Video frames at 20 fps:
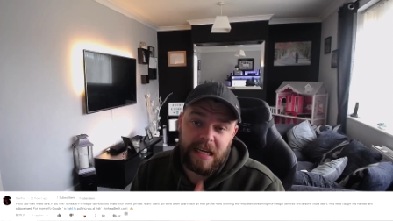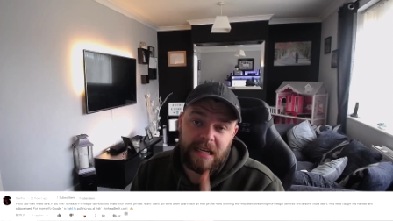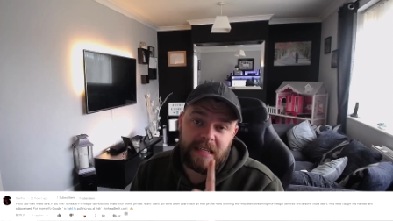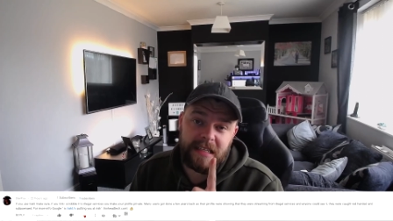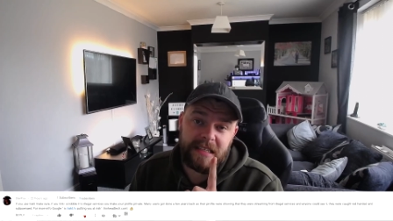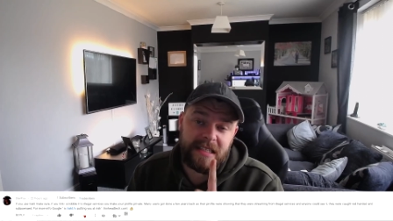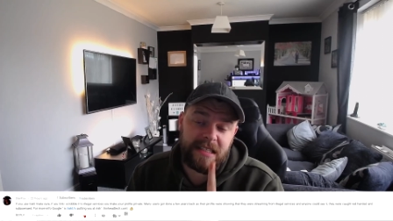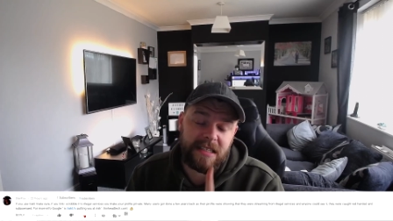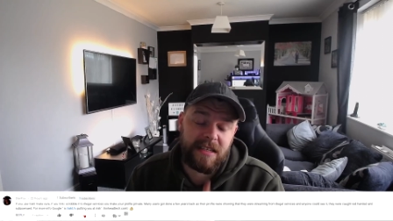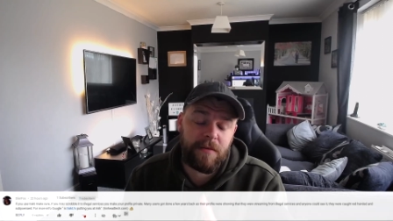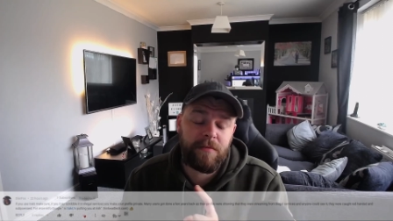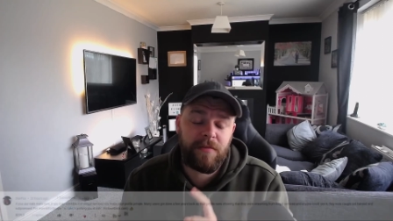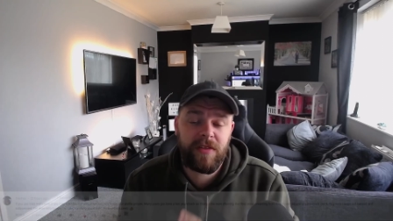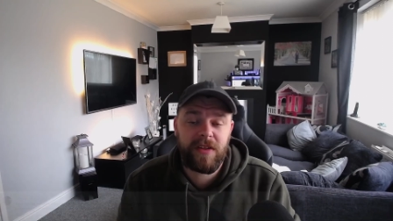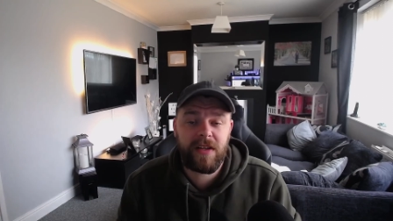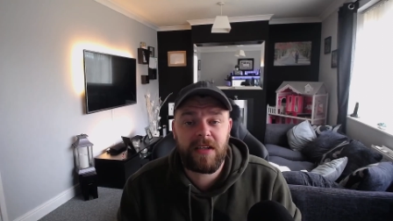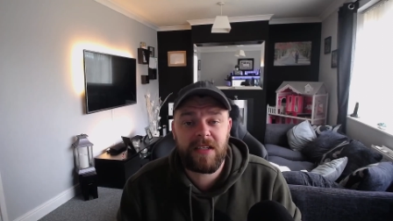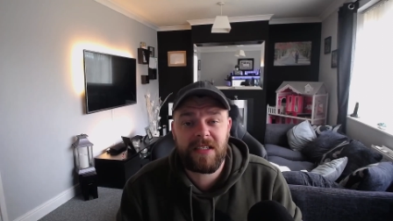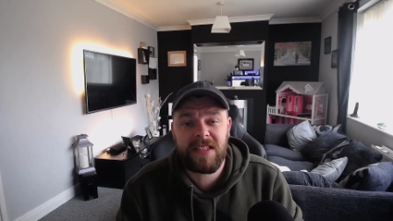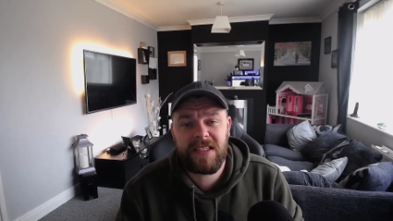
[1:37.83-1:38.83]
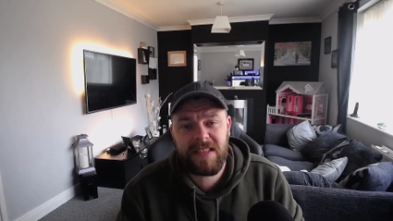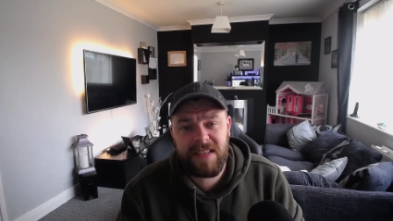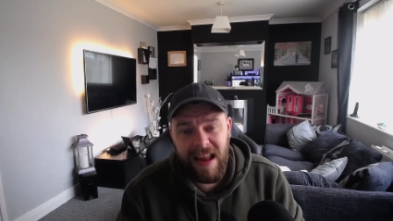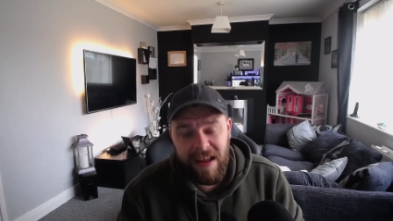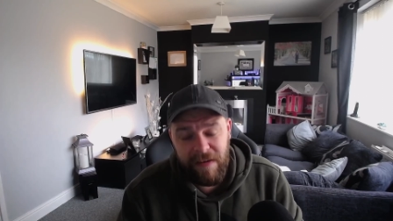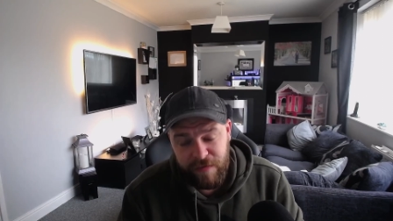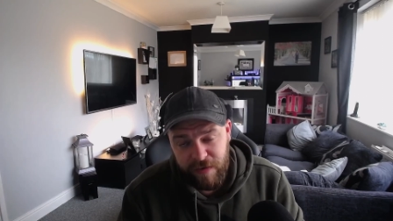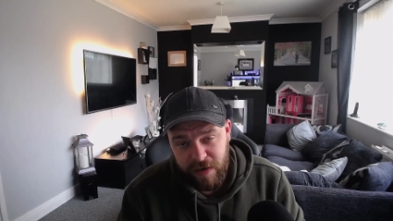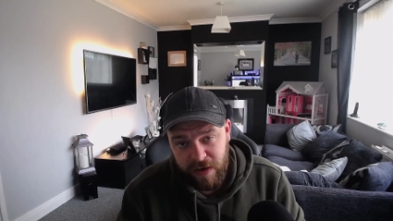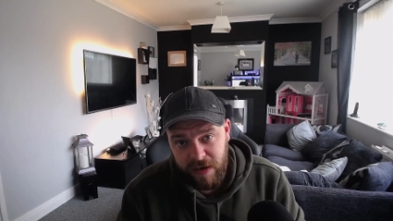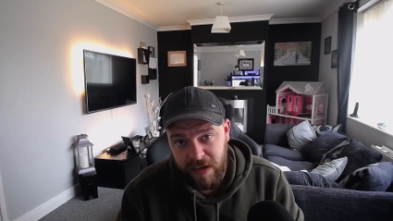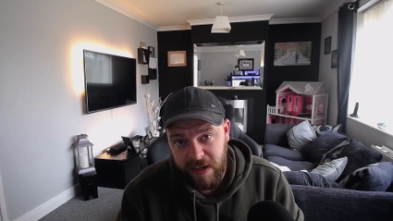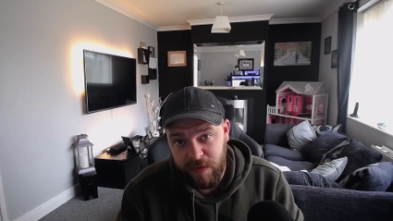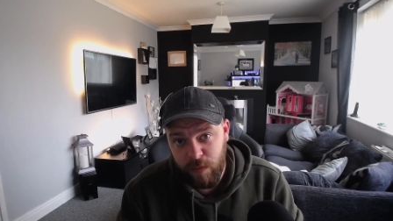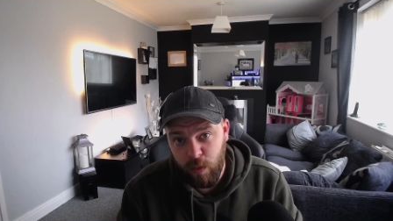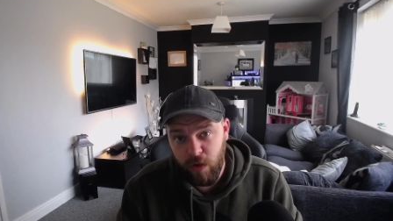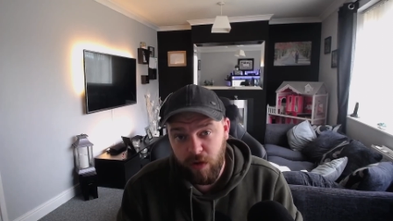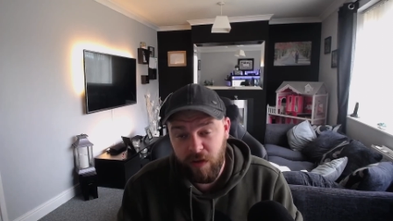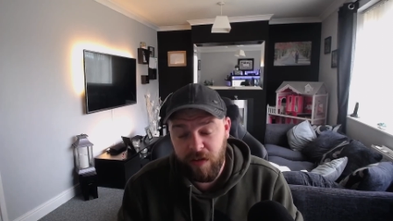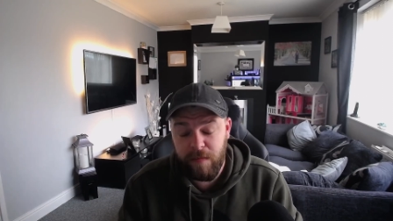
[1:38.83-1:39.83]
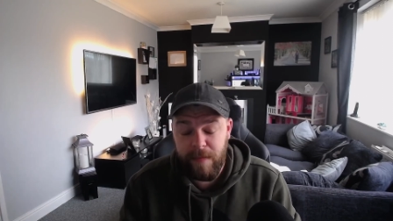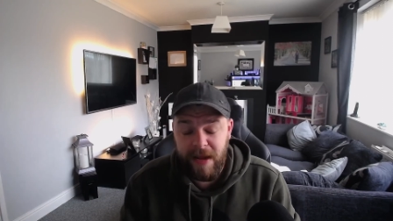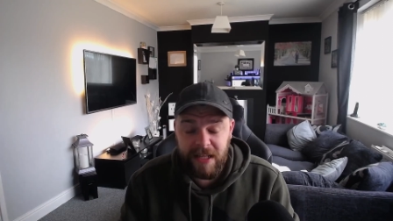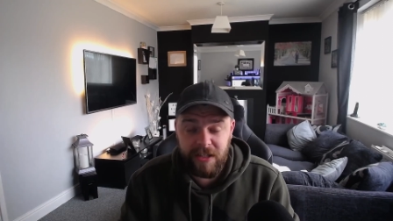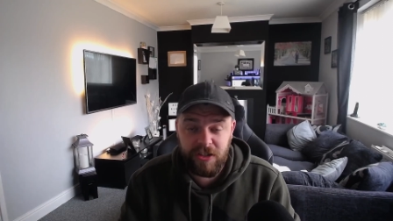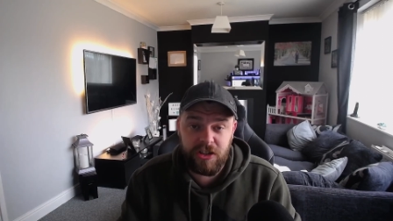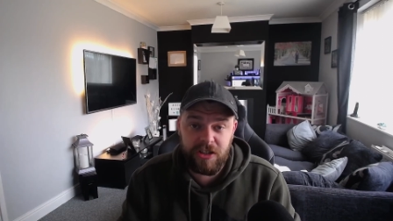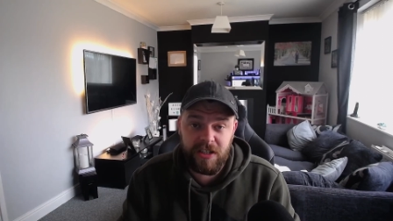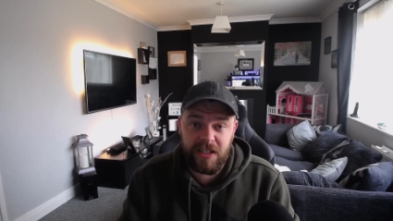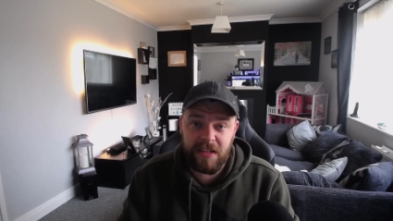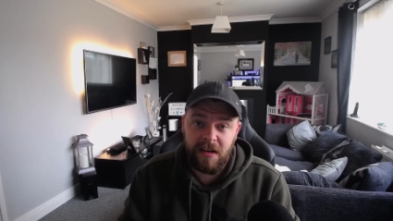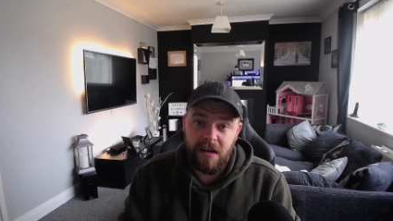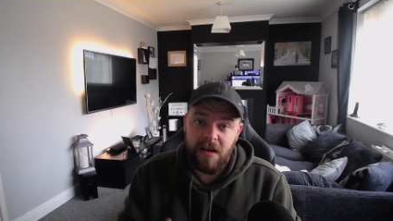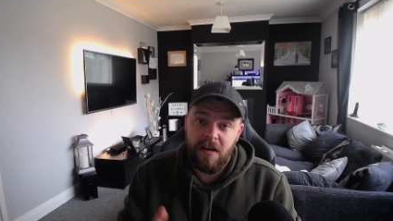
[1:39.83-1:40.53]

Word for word: and it's something that's definitely worth mentioning